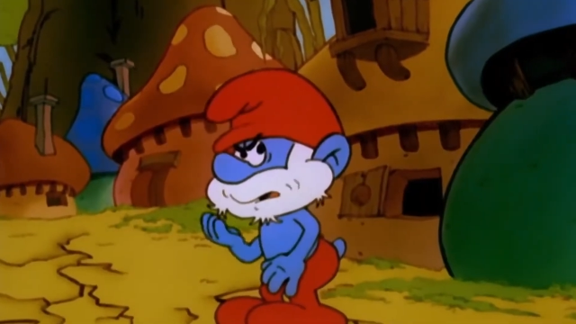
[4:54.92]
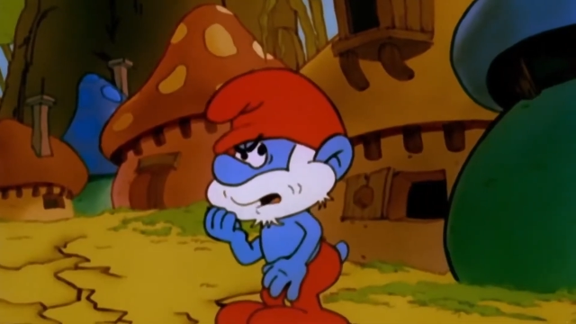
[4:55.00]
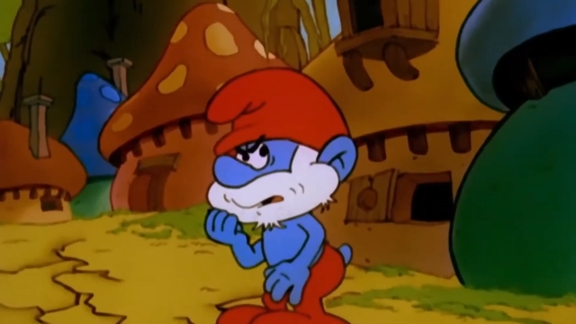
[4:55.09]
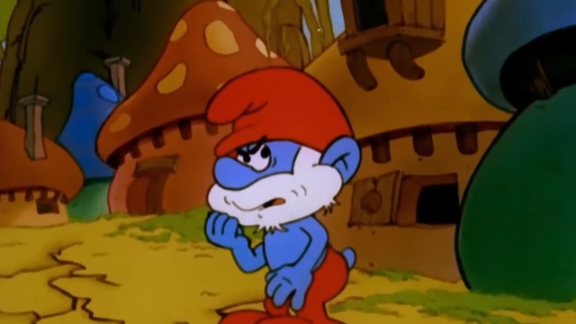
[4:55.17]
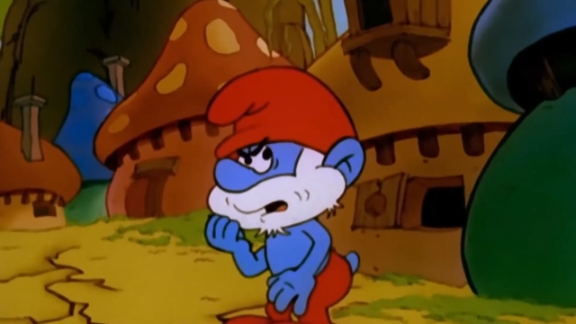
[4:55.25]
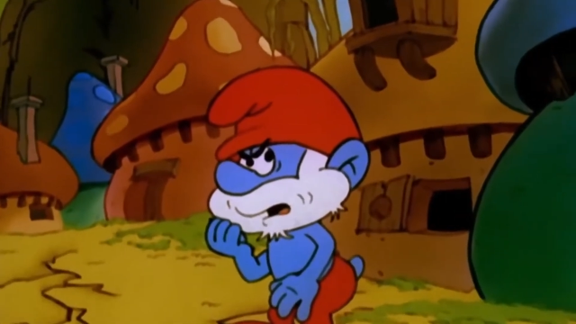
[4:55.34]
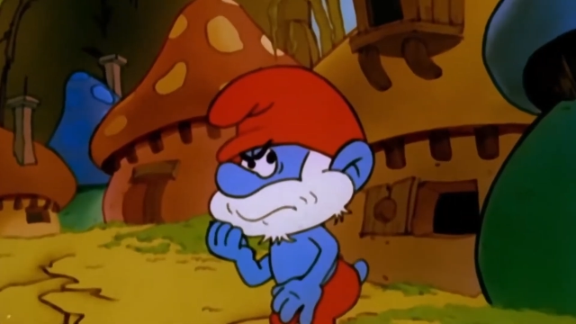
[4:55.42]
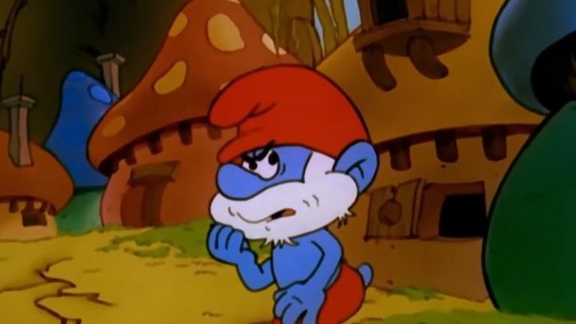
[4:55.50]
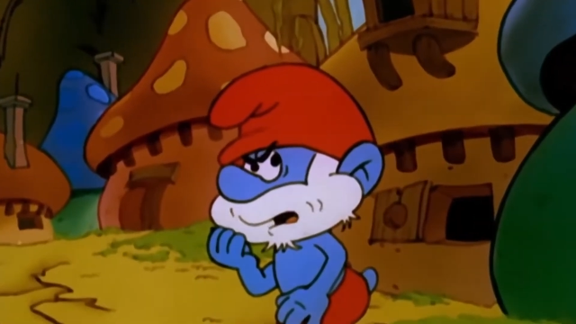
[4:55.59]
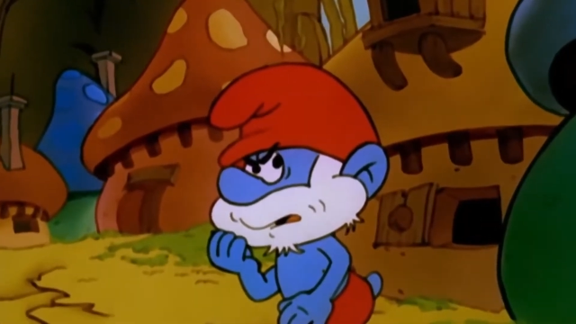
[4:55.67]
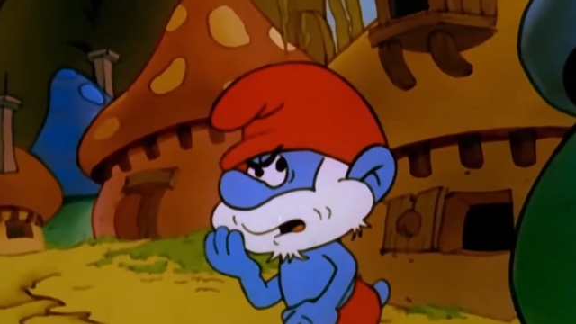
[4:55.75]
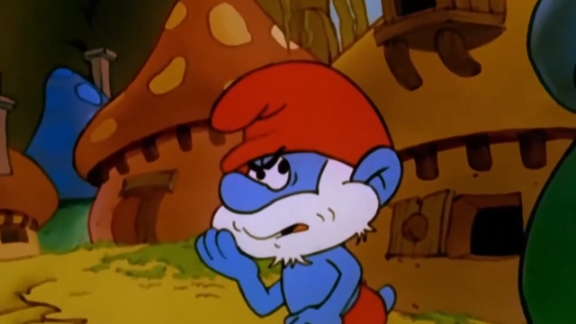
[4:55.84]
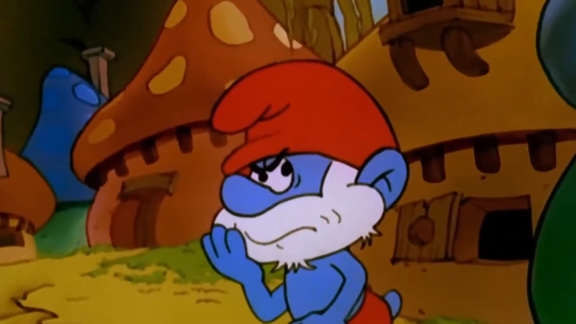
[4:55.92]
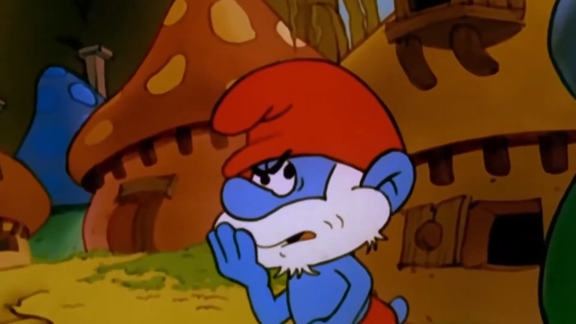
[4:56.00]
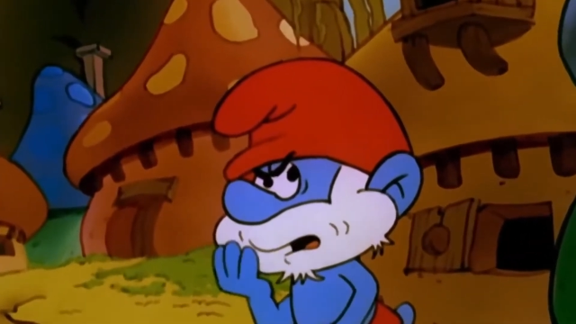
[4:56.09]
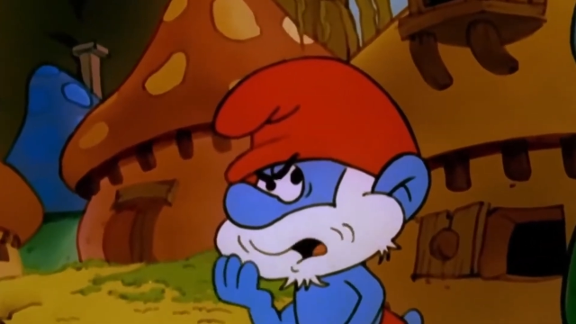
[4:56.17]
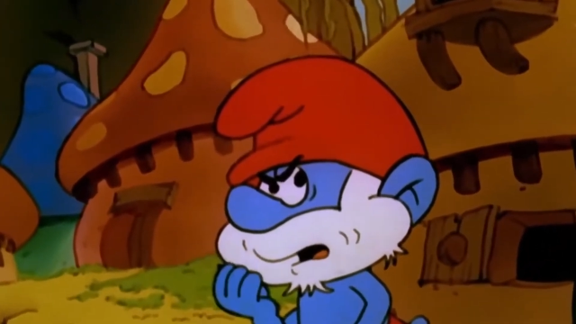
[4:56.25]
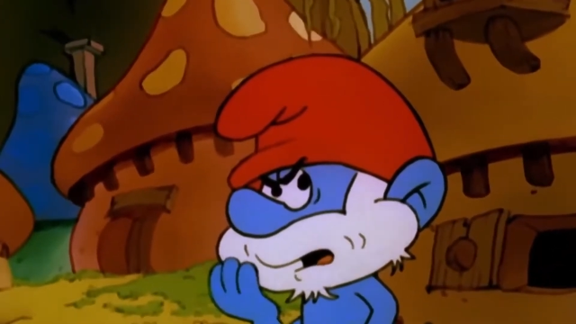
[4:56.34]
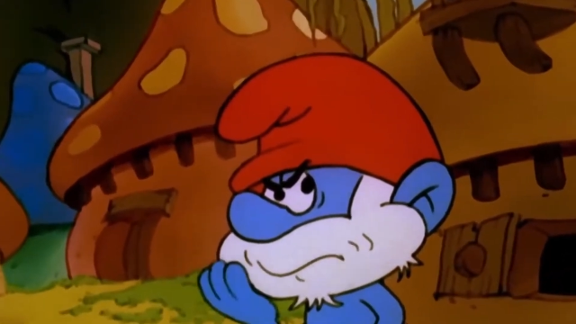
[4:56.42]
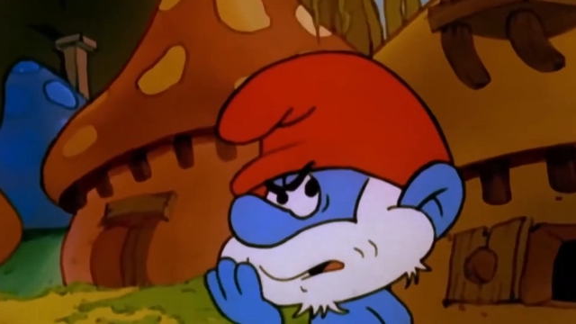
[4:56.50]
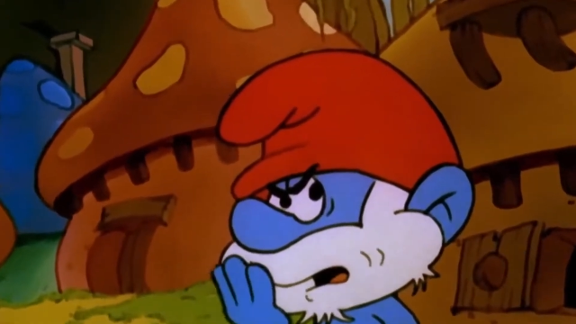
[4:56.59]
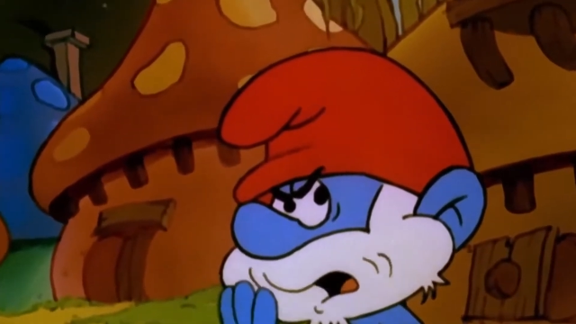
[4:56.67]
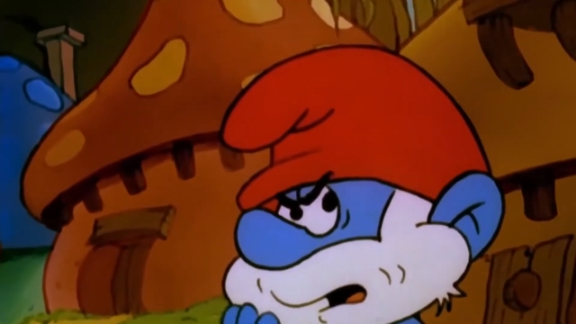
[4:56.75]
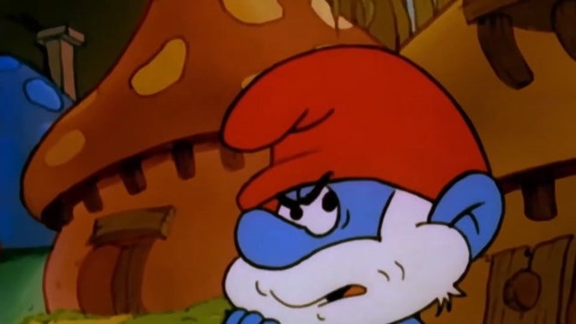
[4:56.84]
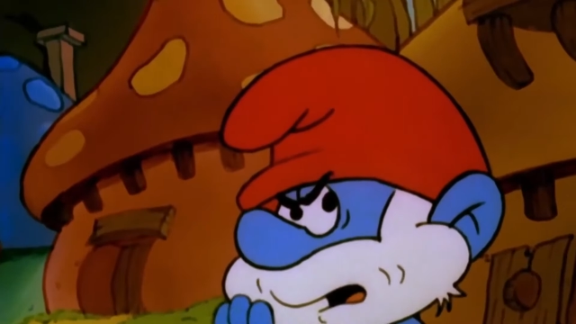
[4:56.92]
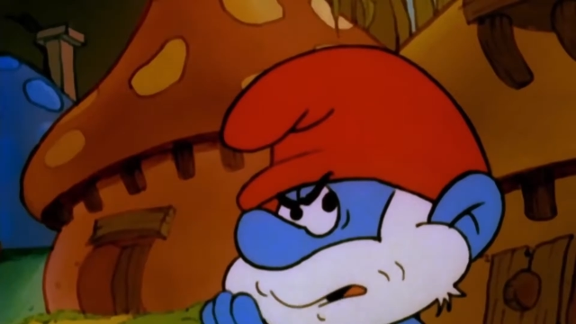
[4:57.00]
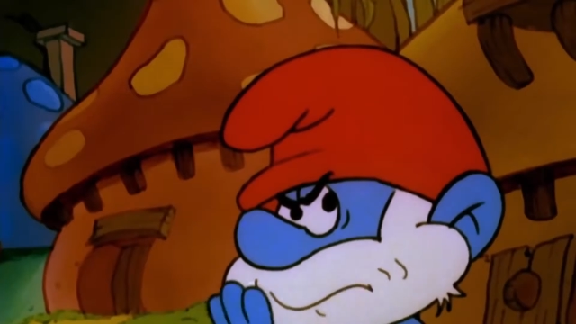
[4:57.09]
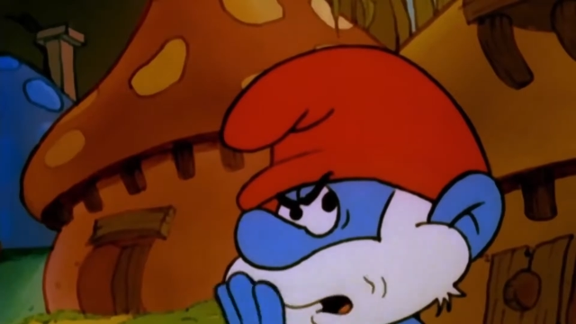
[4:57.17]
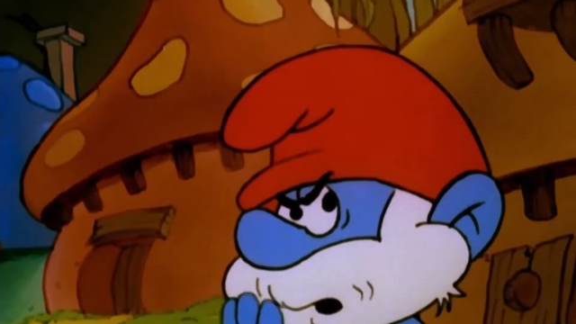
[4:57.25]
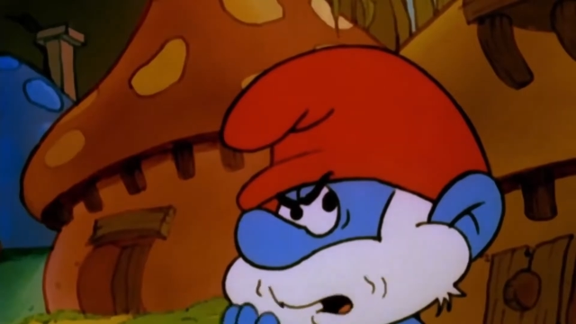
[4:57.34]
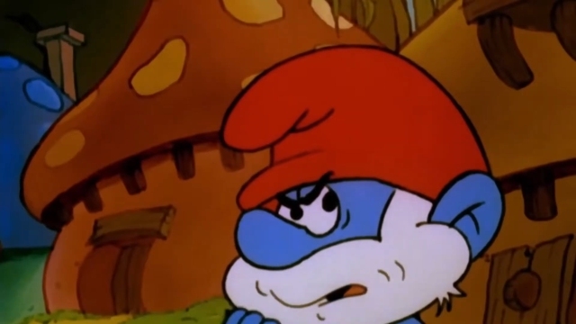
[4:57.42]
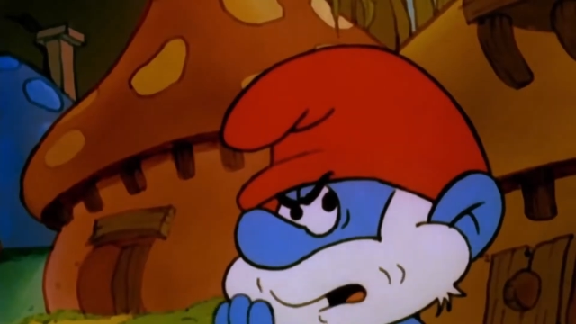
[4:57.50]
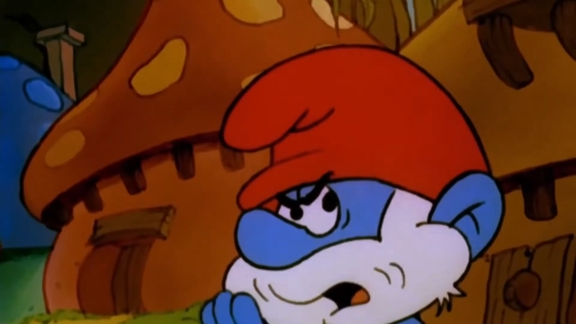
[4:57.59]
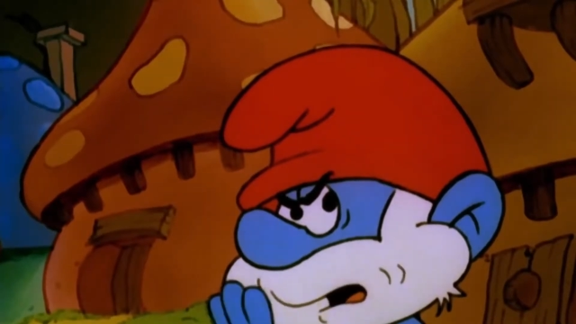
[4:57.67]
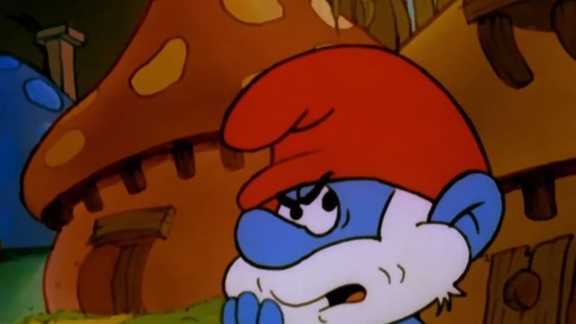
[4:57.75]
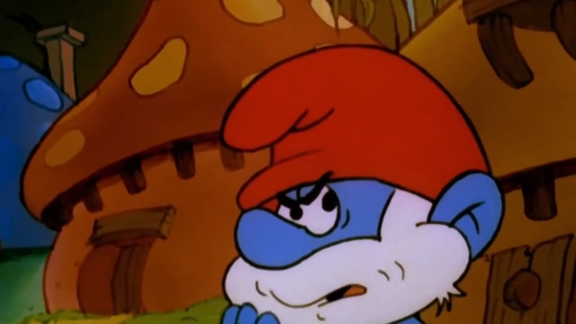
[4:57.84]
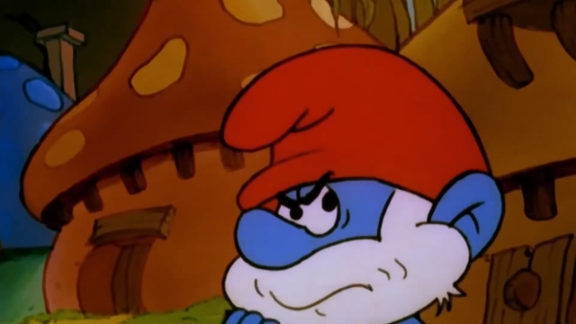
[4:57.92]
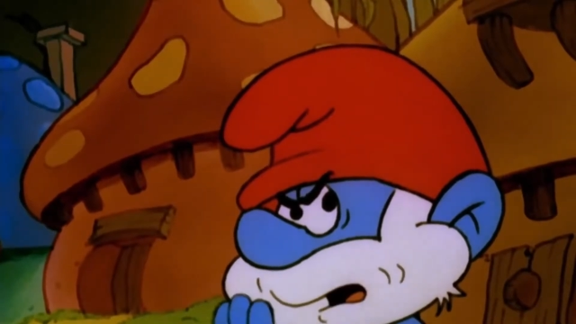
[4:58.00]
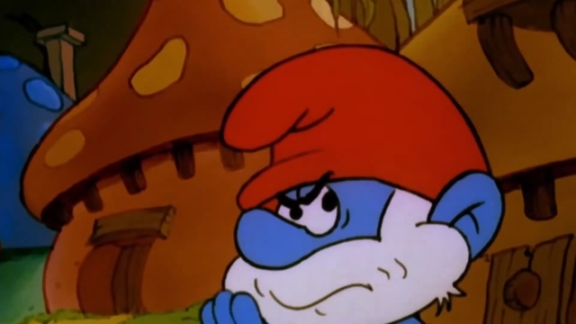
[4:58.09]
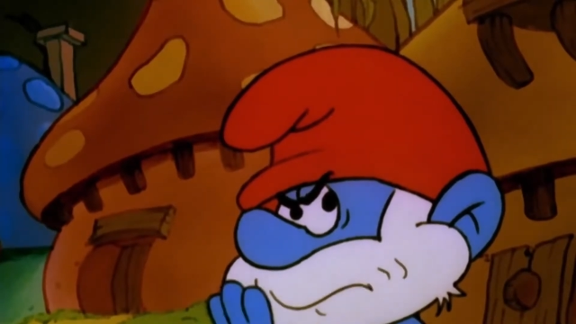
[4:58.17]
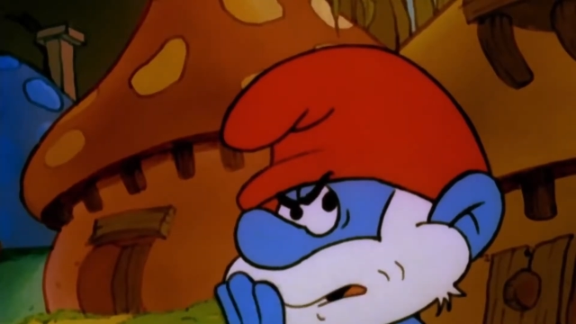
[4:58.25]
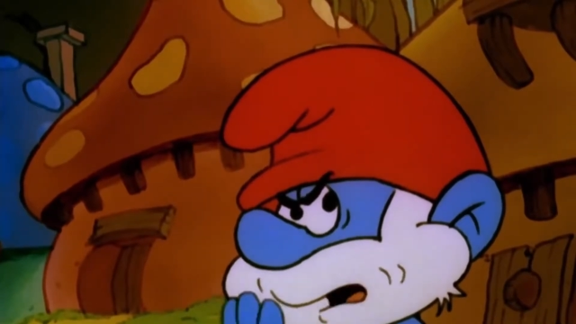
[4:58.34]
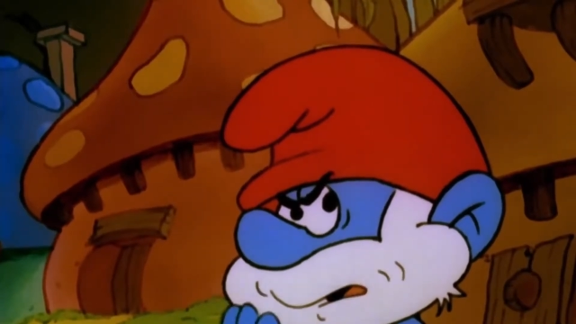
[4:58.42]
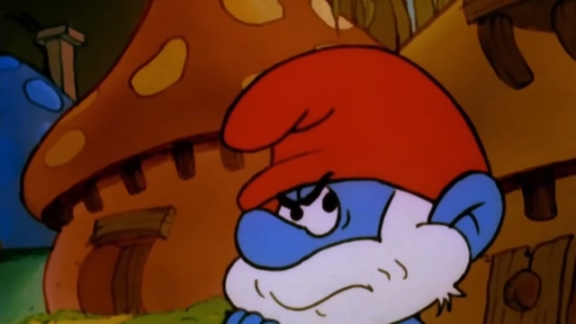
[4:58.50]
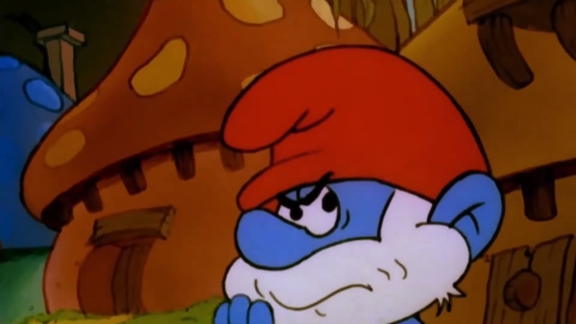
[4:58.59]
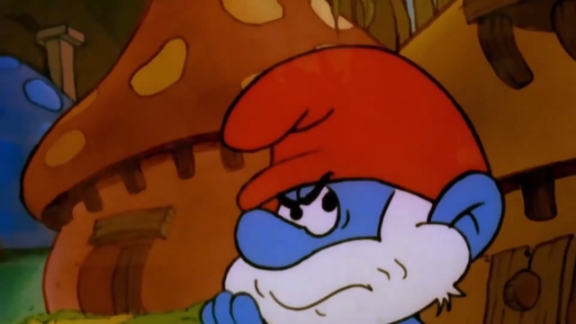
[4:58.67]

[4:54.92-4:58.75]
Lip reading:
Nobody's mouth can be seen.